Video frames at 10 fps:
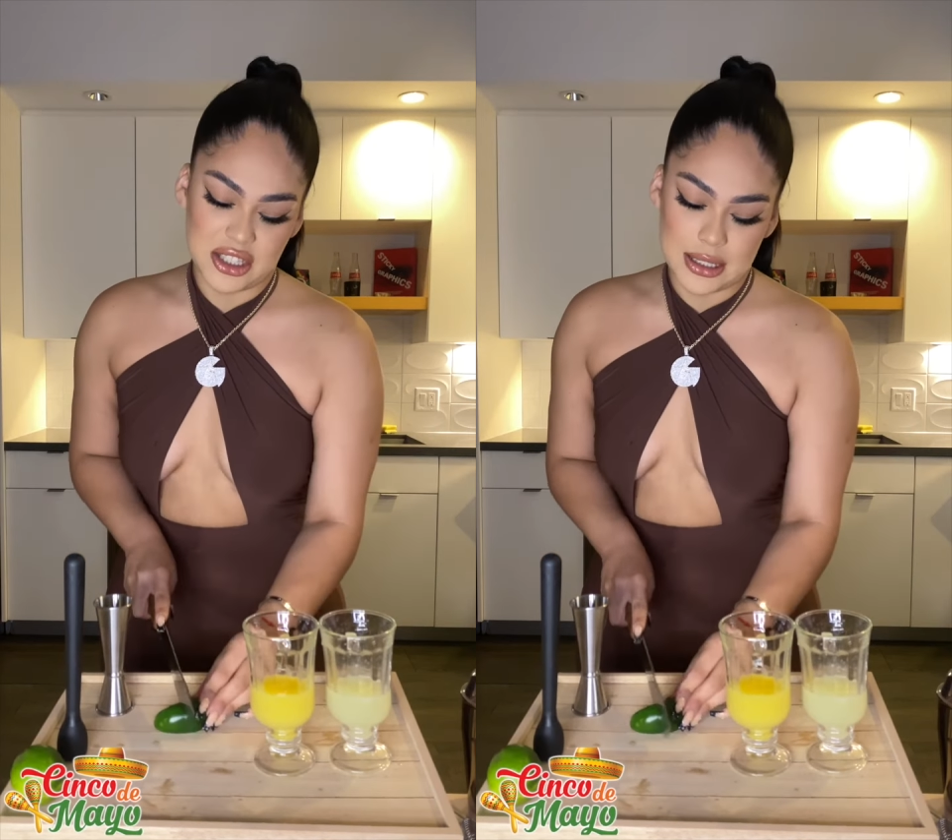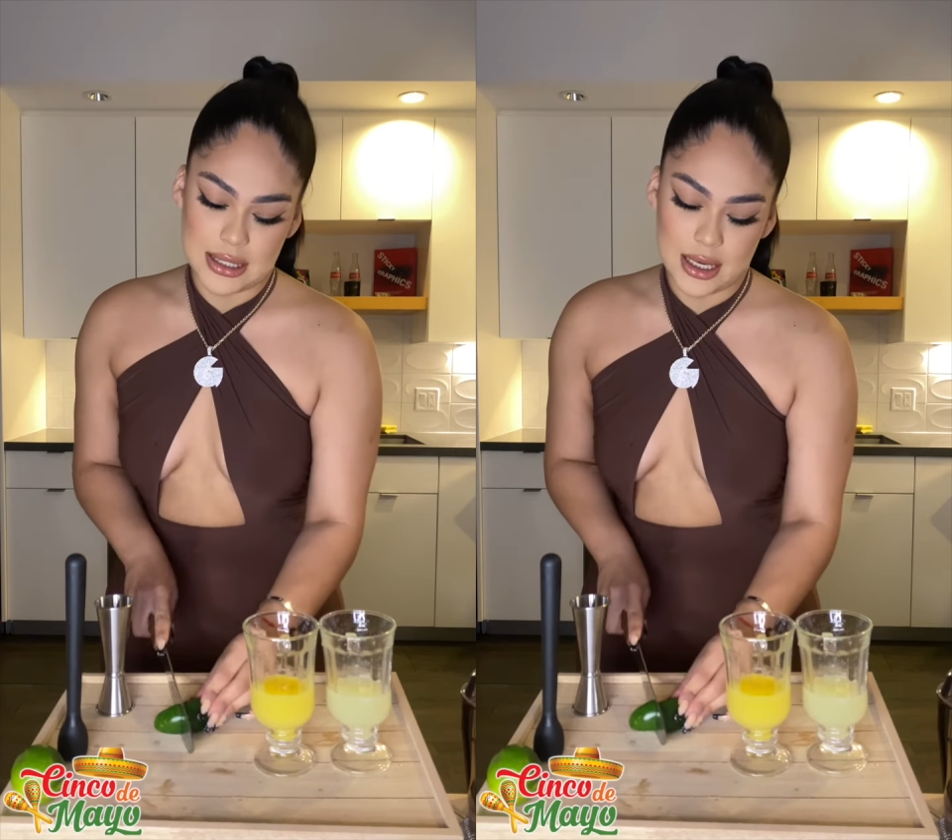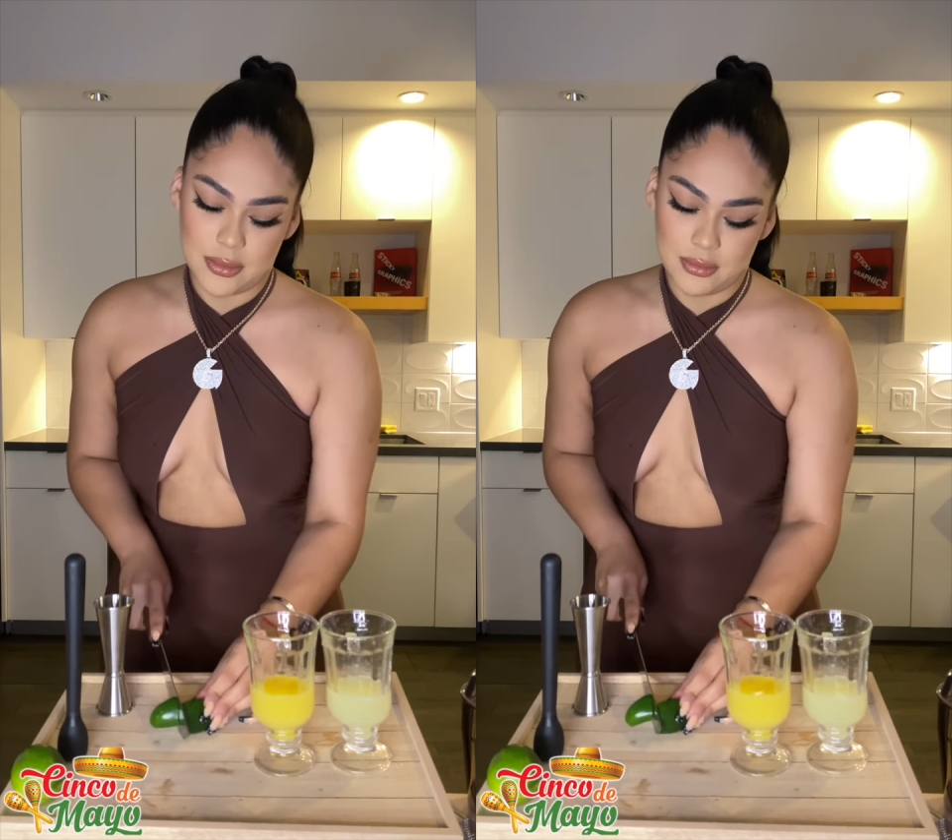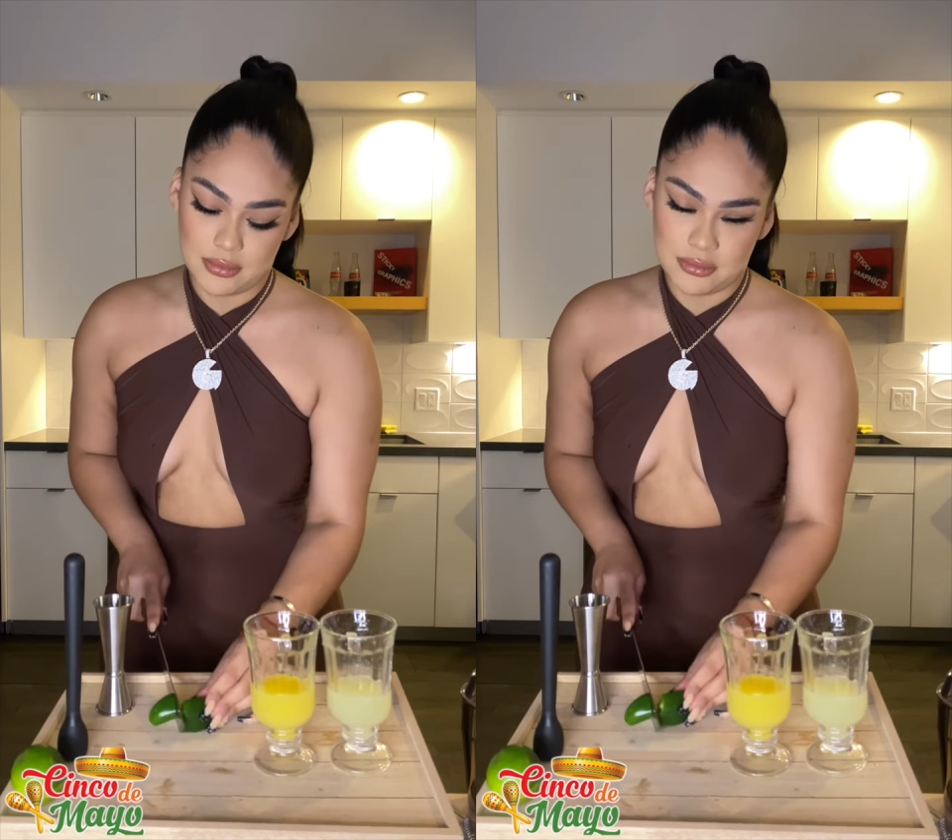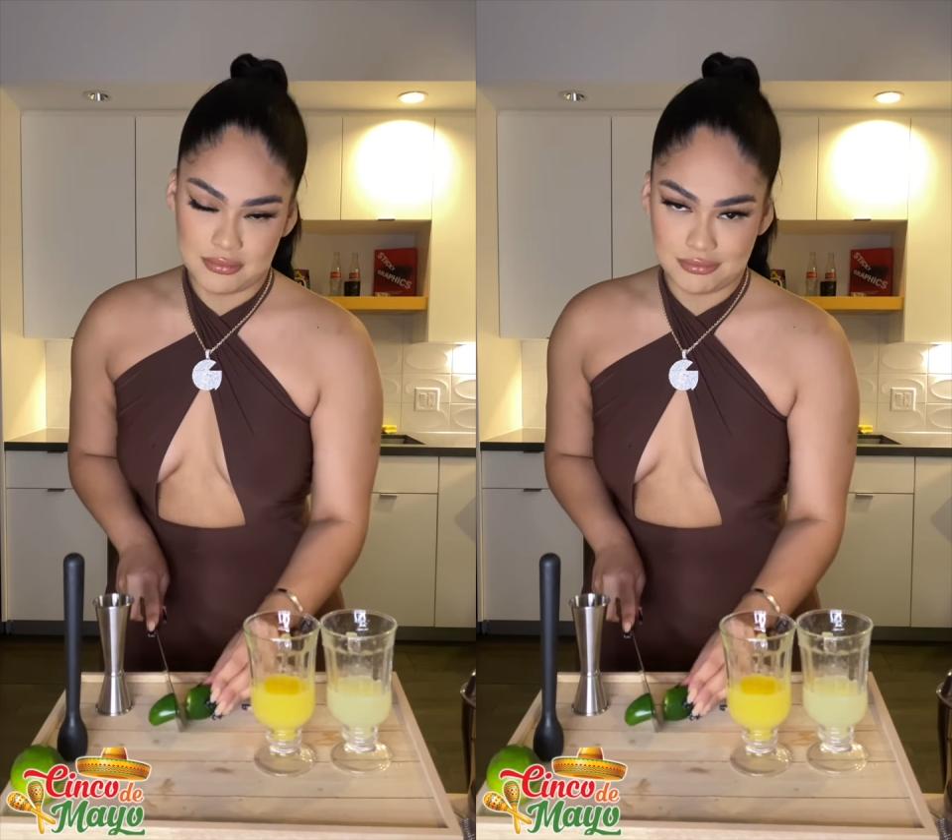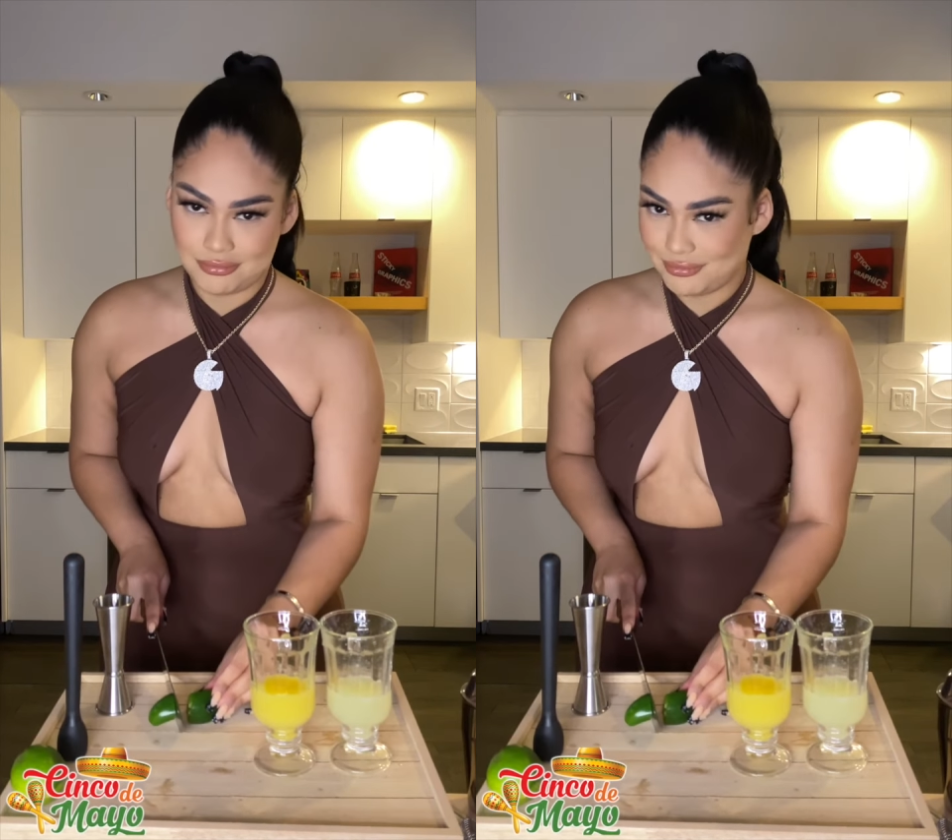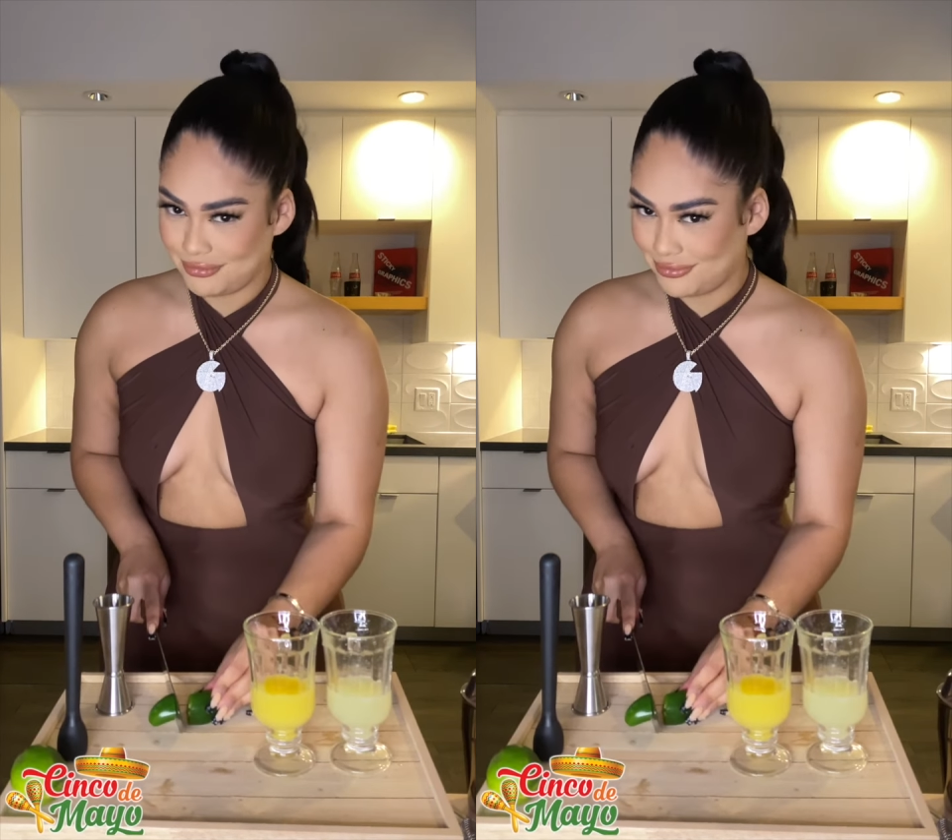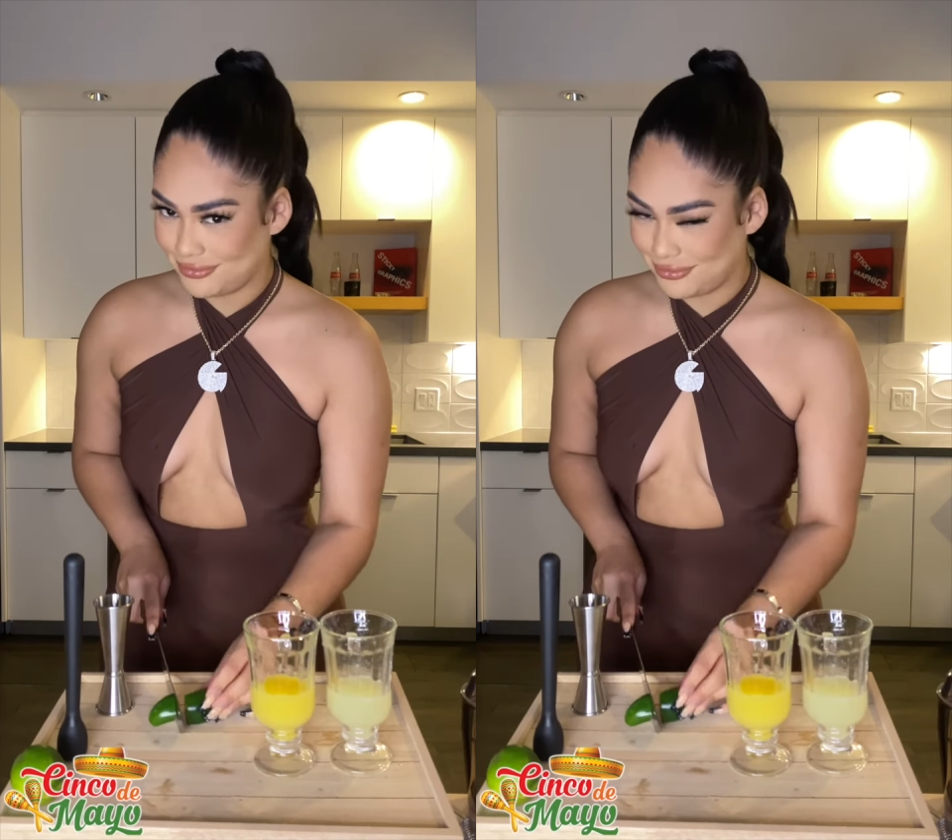tip.
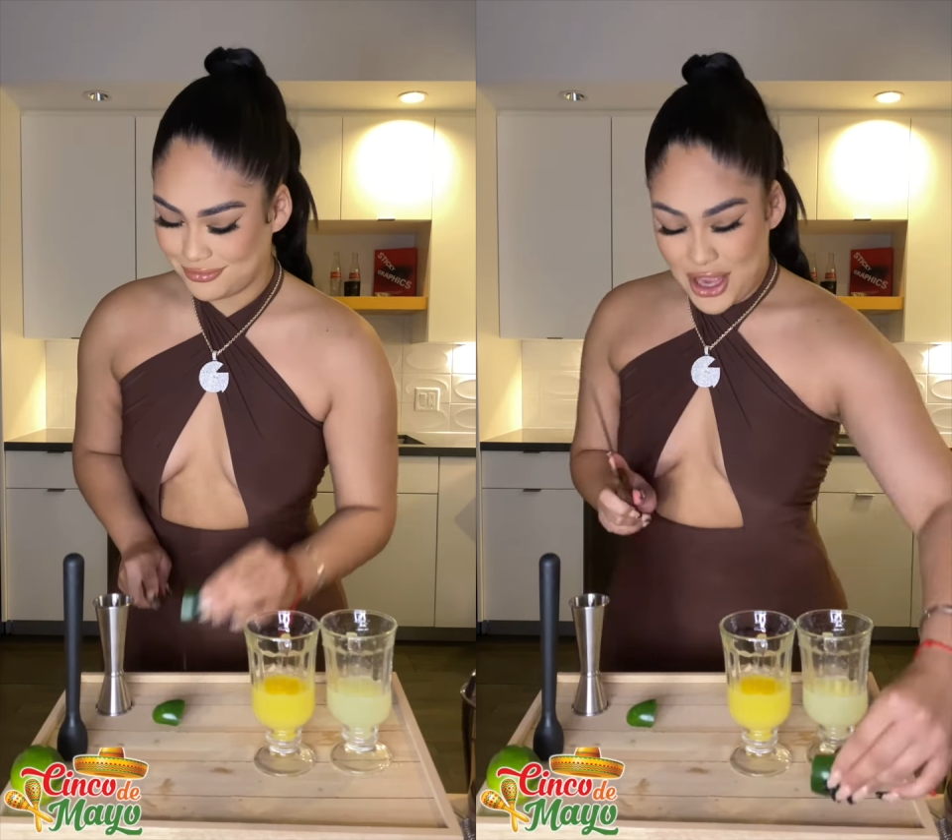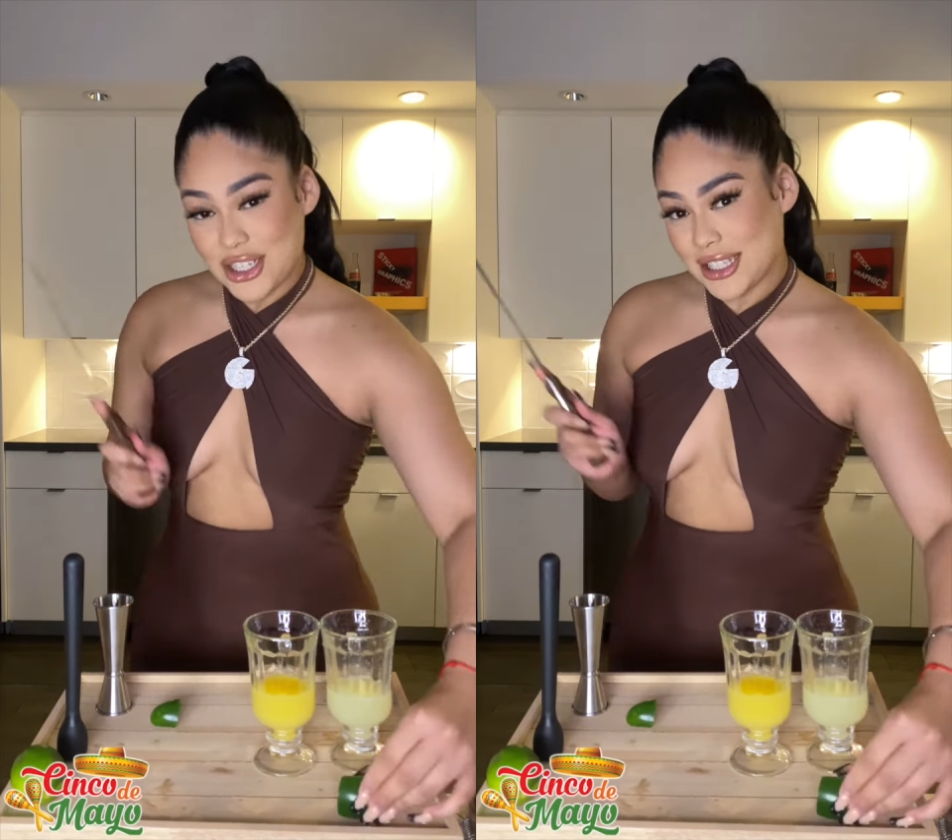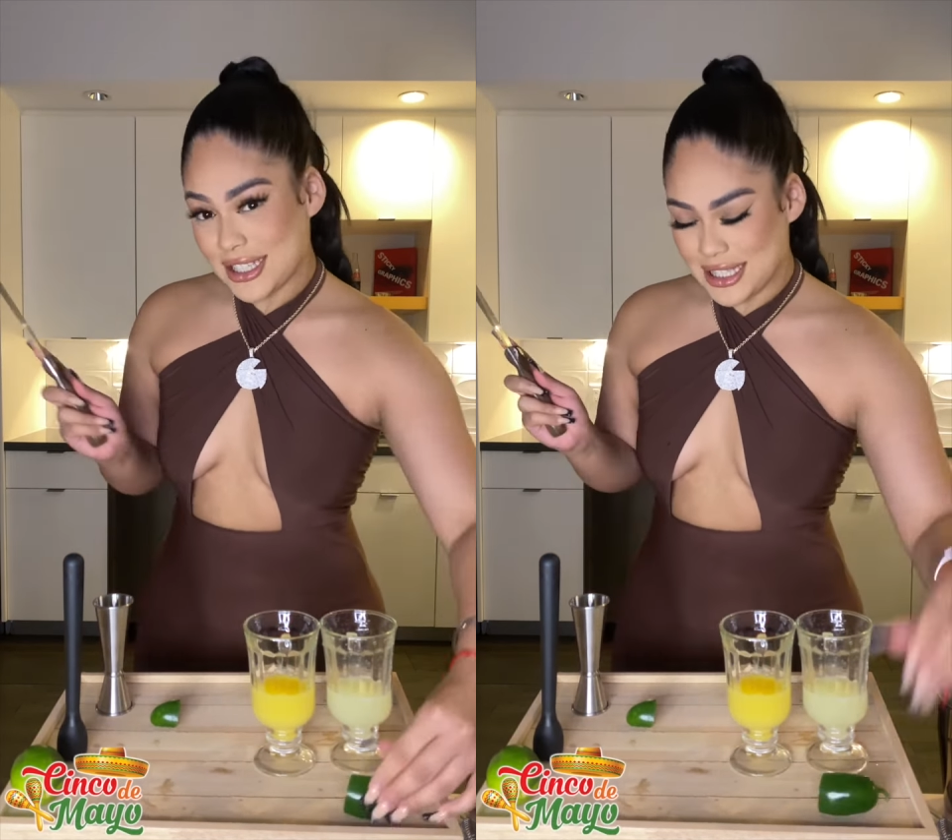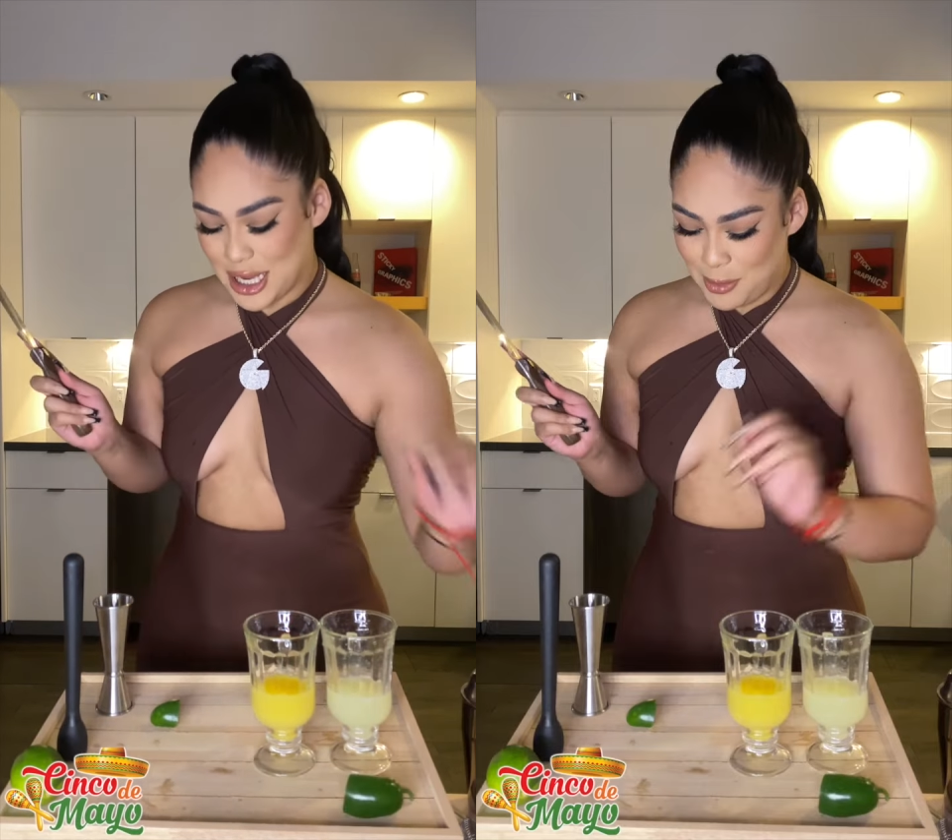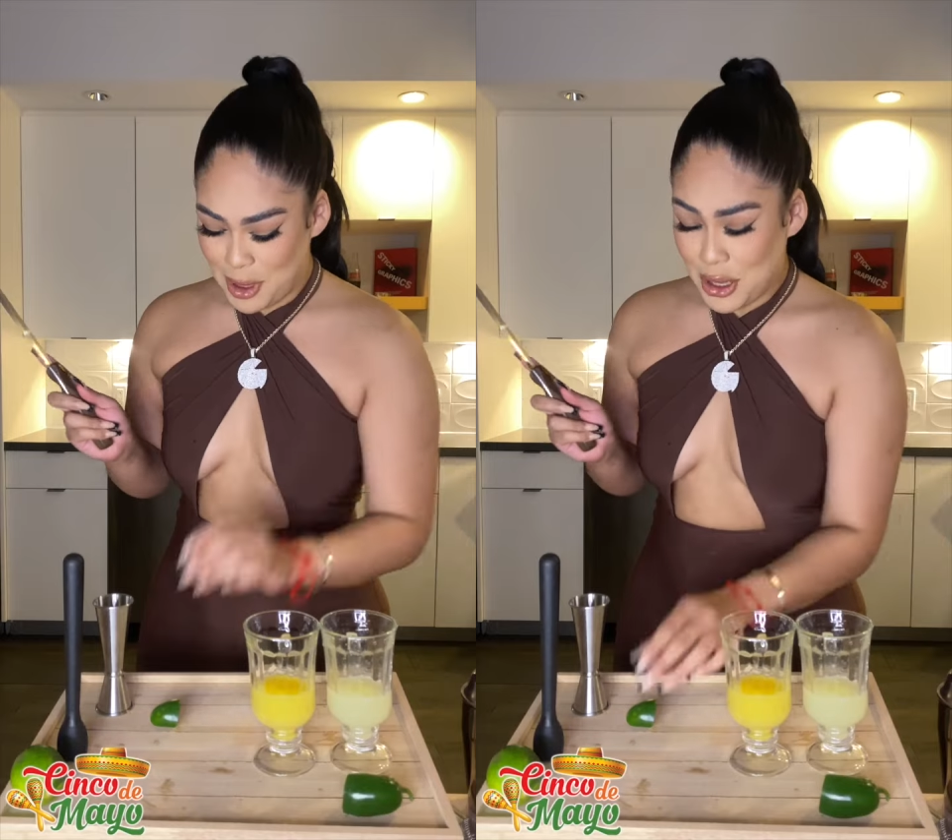Just the tip.